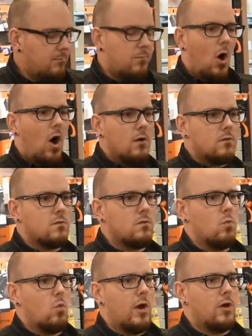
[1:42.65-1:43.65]

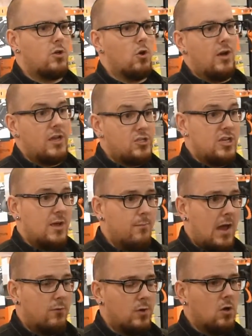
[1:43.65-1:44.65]
box where your AGM
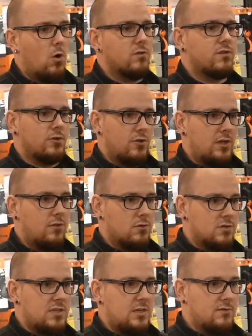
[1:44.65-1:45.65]
battery goes underneath your
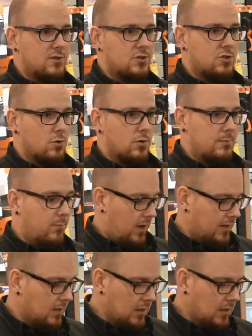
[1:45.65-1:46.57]
seat of your touring bike